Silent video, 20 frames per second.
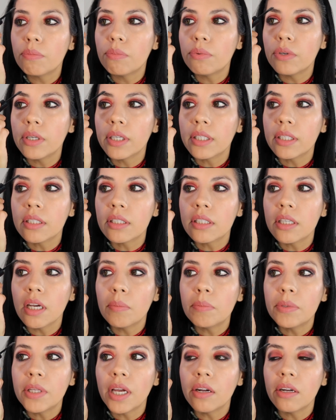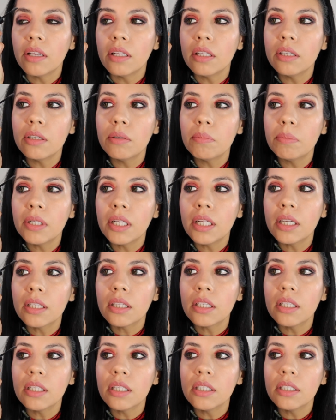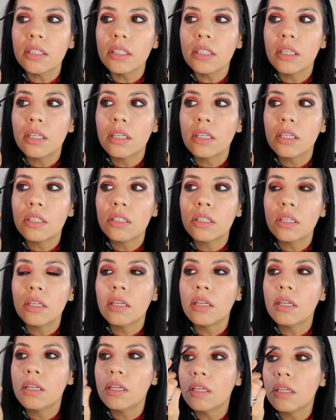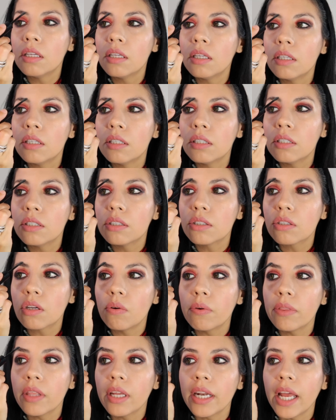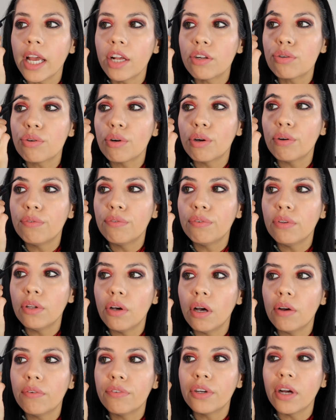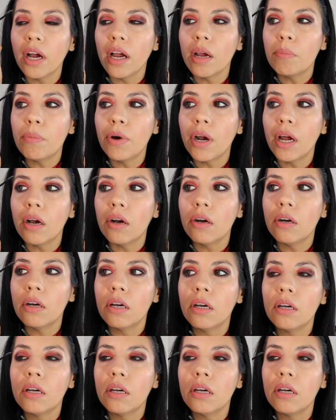bring the top down a little bit like this. Just go with the natural flow of your eyebrow.